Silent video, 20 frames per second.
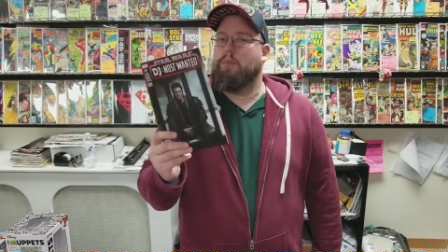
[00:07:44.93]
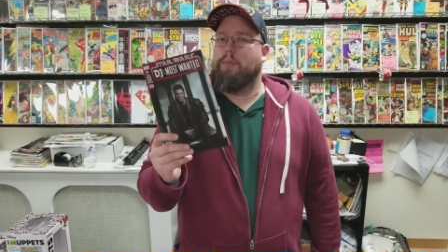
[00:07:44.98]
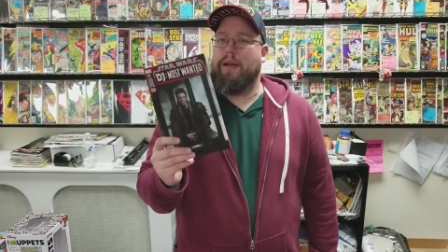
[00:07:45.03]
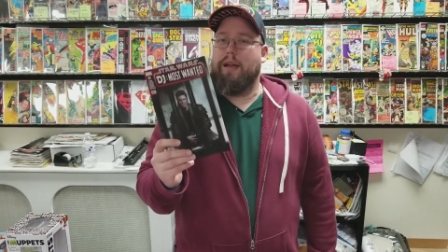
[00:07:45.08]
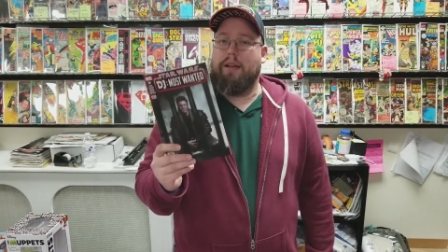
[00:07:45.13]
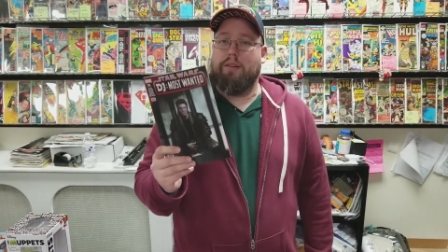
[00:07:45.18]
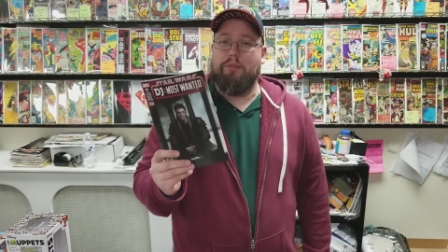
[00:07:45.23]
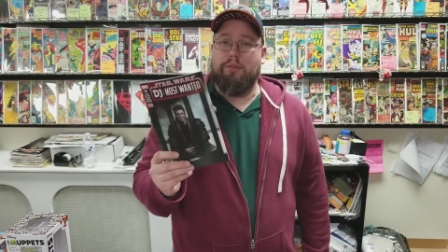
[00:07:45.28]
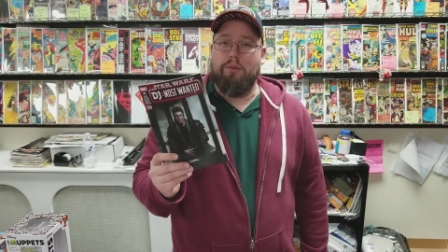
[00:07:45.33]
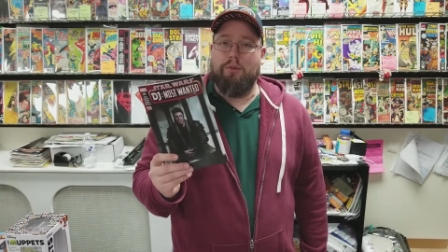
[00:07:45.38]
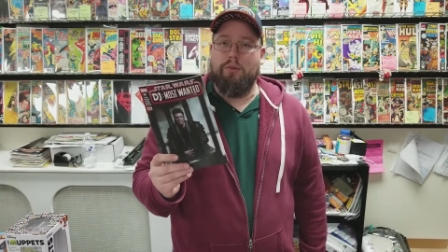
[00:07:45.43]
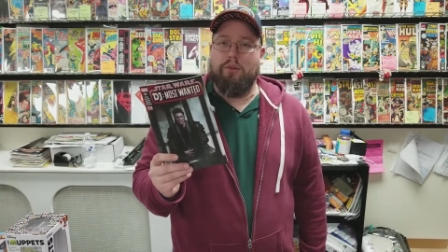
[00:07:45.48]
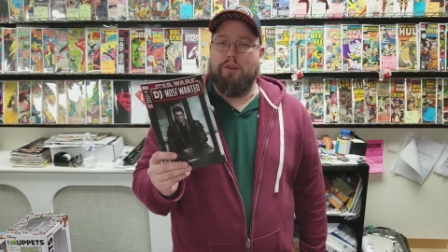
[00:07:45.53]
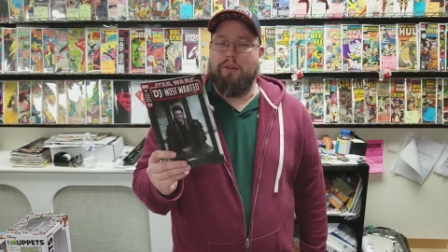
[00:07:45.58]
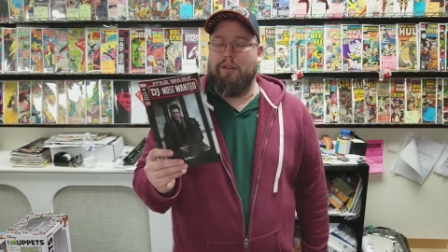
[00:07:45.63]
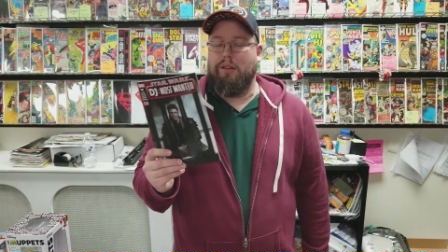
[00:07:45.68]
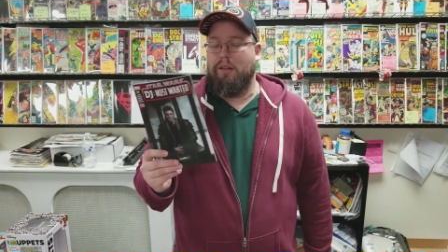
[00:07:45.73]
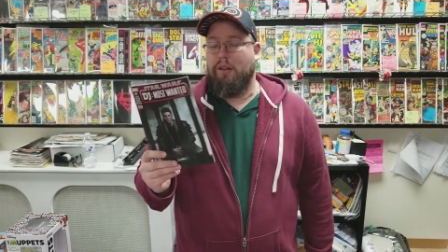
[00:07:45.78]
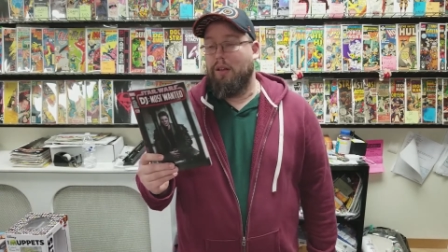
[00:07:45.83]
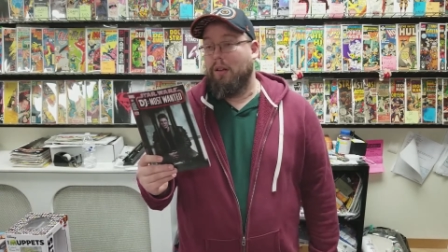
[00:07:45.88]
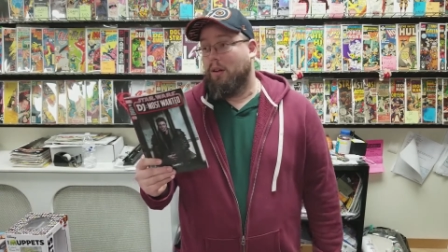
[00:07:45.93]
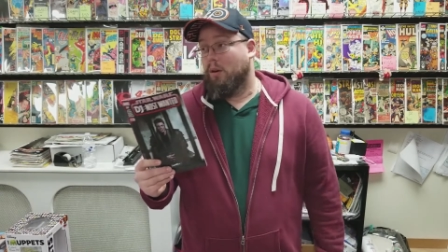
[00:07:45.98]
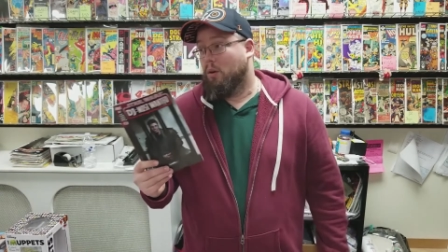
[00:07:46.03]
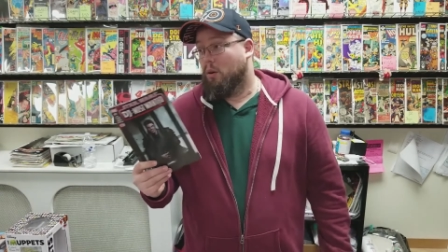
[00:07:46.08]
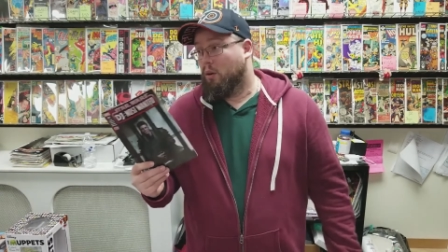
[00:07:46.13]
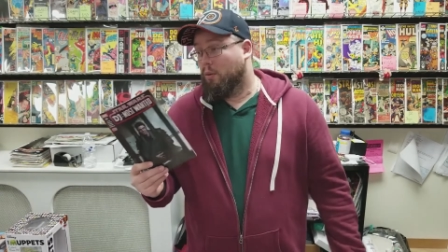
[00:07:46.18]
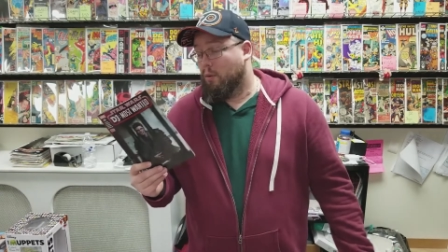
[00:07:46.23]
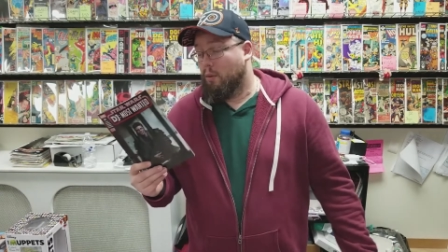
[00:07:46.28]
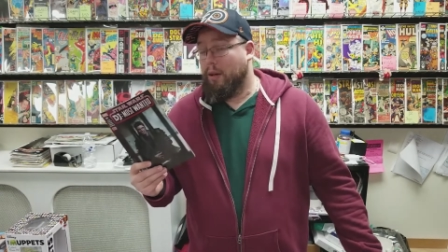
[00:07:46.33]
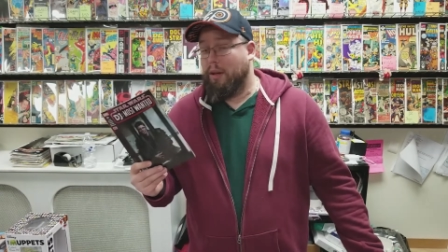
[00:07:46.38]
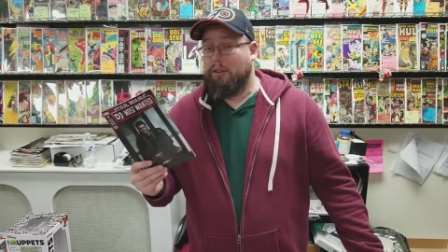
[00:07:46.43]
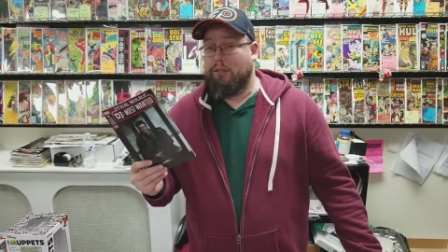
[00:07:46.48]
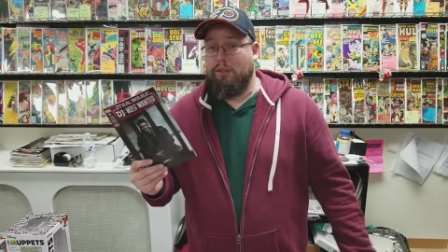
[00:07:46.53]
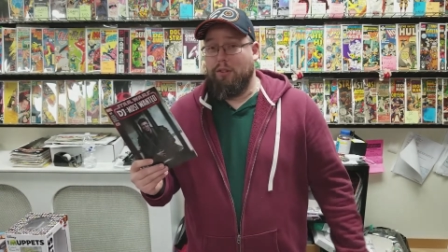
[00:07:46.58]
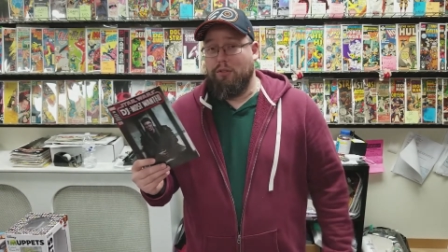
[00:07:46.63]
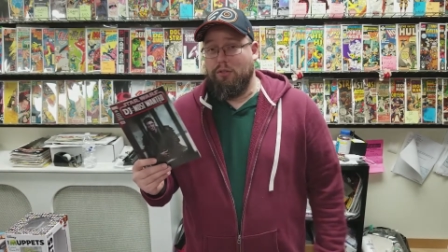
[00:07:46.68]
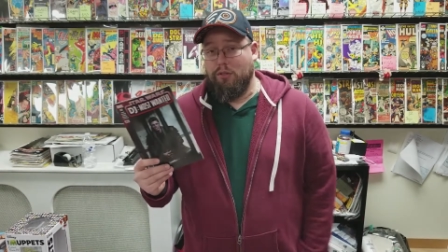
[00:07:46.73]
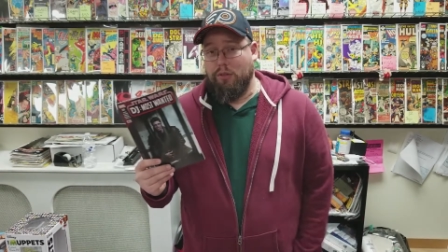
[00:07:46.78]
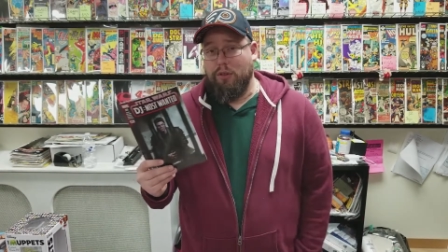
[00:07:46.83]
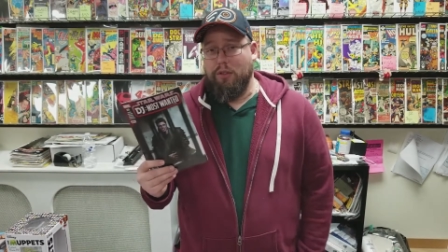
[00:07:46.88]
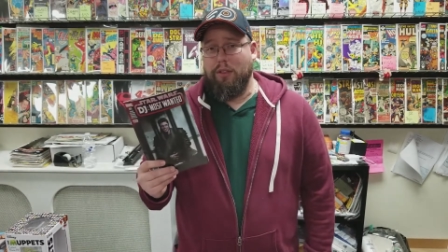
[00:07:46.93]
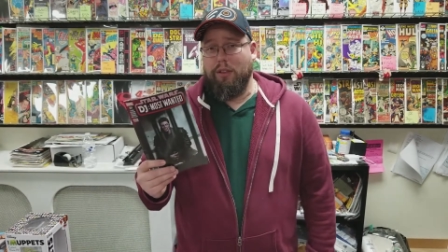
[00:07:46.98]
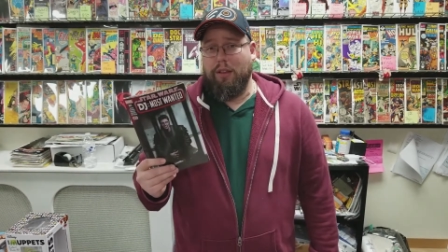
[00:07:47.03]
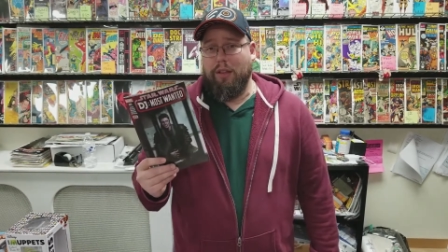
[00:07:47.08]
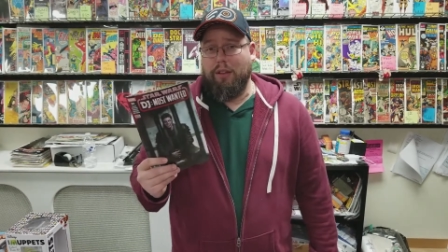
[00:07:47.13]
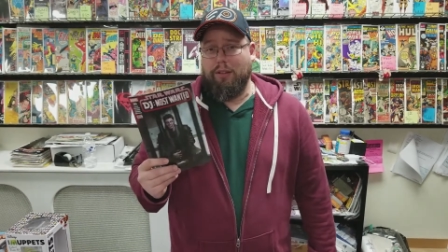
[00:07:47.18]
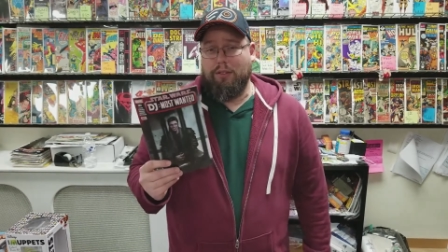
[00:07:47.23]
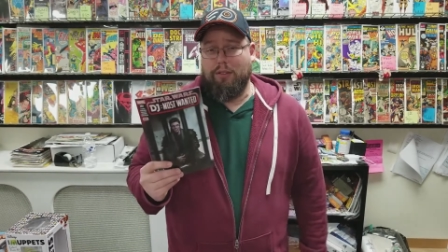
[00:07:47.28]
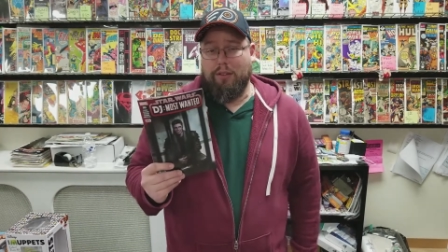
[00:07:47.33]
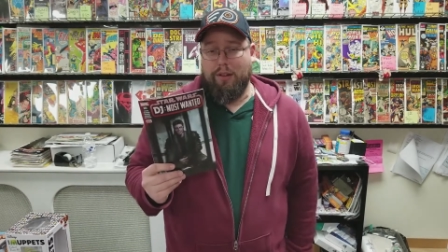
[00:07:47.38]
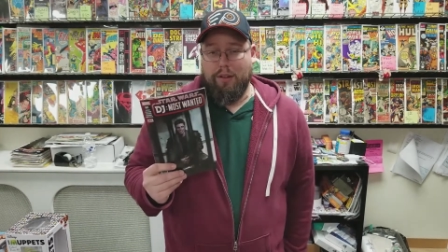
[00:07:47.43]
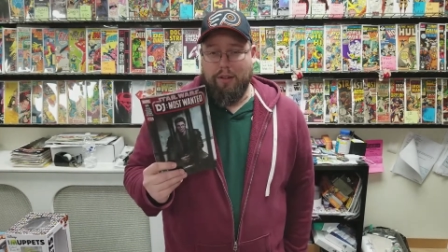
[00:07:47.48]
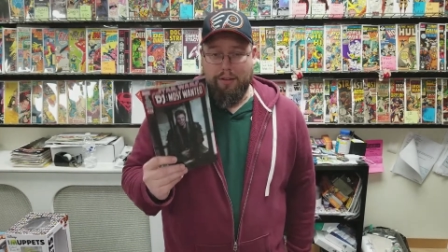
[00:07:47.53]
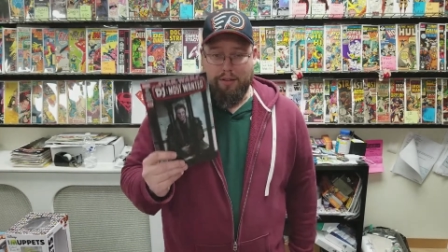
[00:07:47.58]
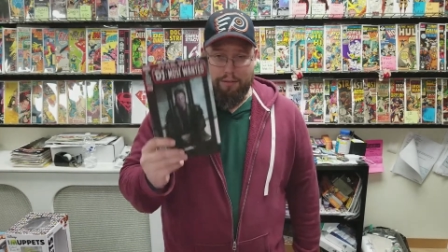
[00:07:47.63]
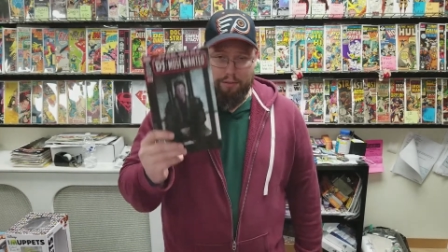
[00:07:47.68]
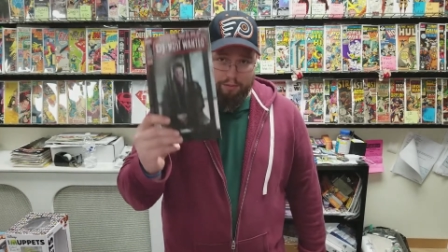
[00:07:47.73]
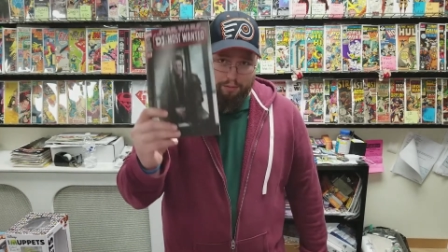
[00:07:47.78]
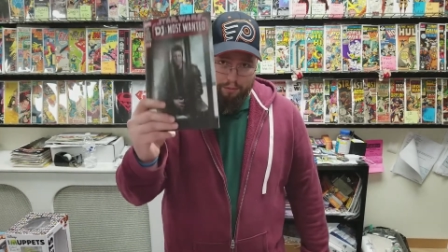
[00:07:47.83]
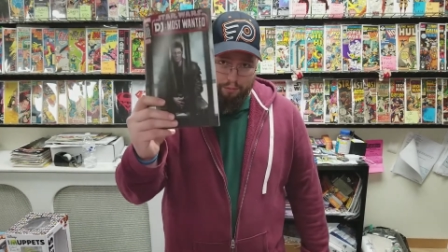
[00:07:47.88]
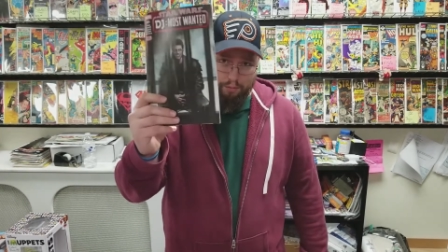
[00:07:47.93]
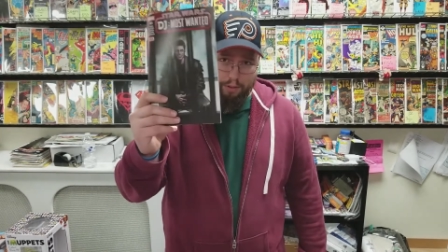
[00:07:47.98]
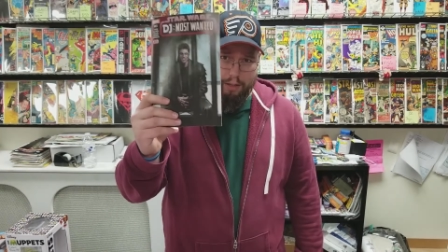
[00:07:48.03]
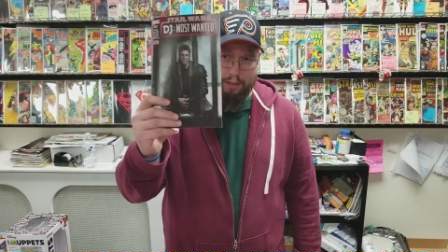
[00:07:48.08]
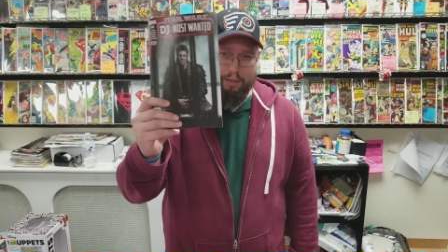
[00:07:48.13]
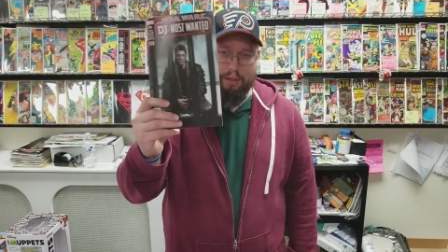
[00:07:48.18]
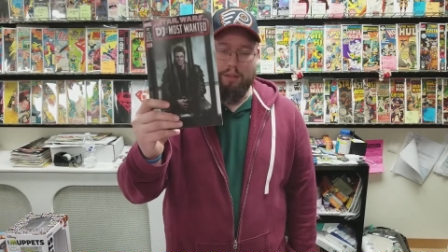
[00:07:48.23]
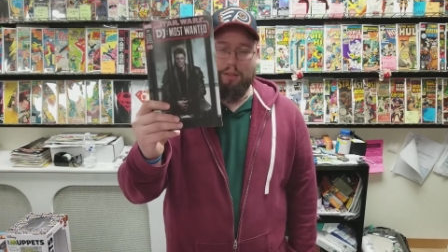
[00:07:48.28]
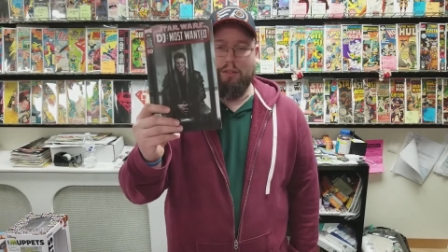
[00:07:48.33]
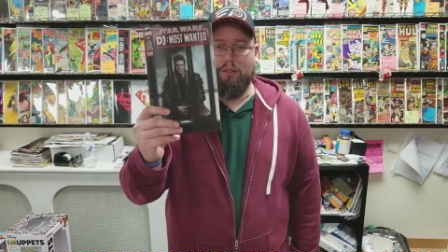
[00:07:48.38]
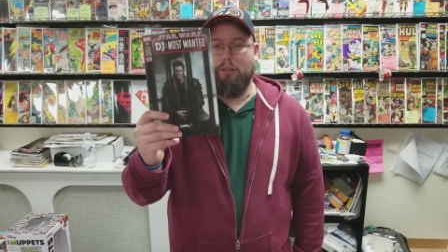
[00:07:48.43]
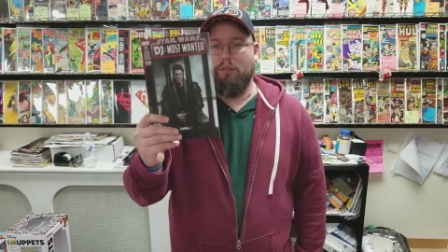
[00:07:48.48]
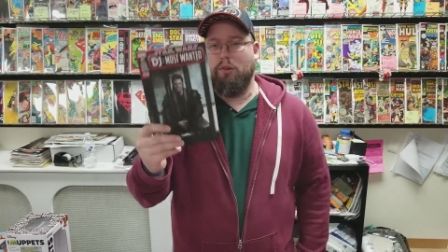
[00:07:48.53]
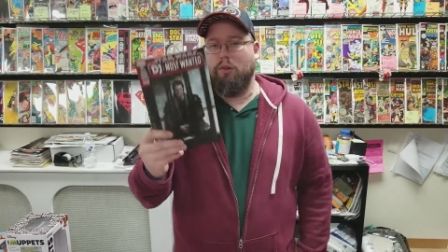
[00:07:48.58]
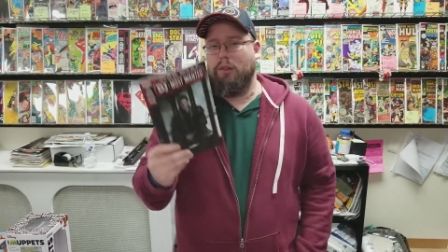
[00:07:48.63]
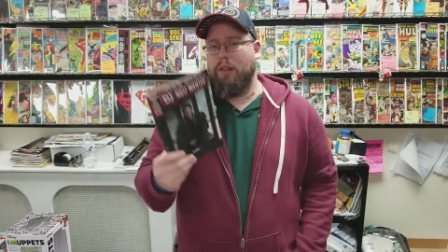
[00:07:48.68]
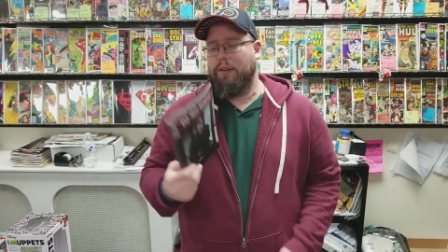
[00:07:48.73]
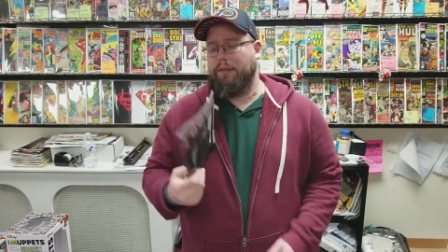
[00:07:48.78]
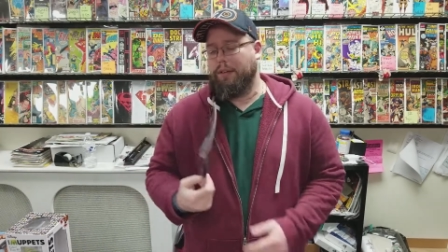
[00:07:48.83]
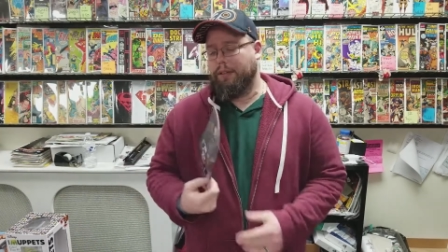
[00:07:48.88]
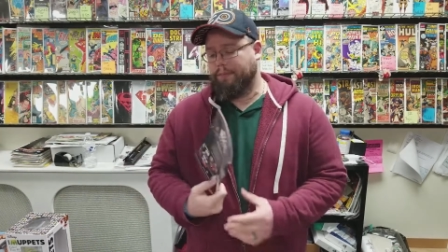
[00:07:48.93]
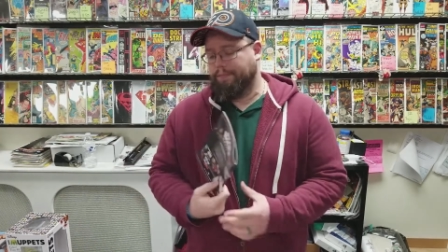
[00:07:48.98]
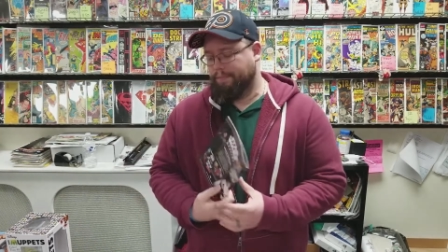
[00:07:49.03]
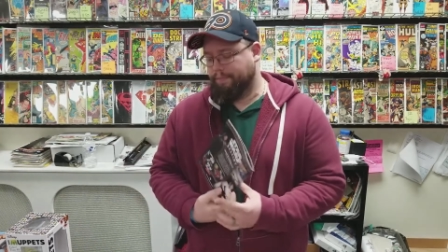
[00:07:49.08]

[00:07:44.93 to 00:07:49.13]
backstory, or if you actually enjoyed the Last Jedi. Read this; you'll love it.